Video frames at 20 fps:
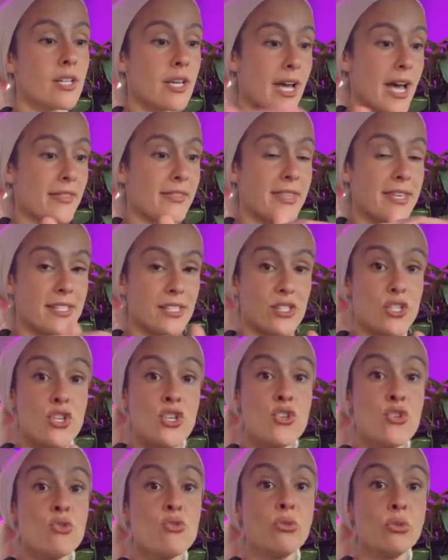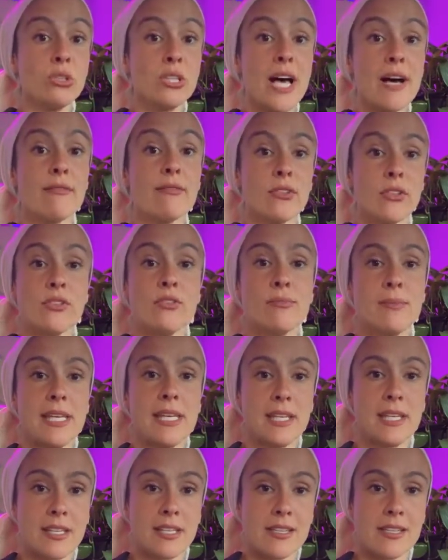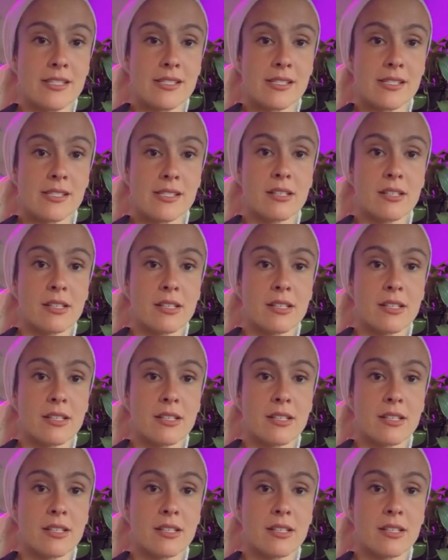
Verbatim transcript: at this new level of beingness.